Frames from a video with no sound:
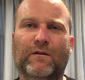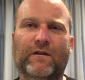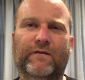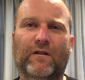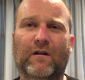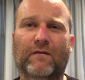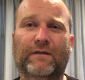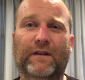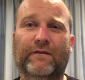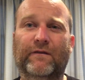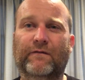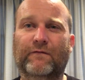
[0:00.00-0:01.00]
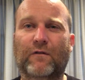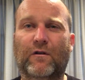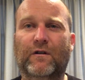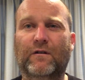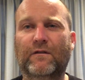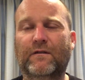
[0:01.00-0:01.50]
You've got different
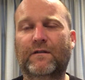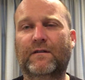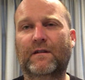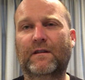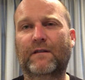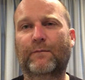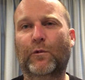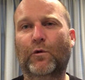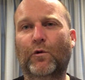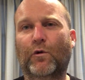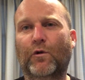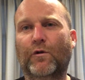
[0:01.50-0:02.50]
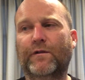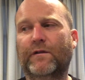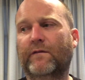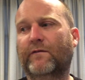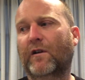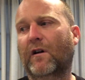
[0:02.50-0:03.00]
rockers in the boards,
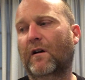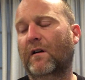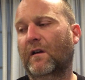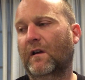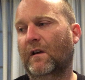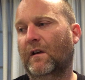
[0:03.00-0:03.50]
you've got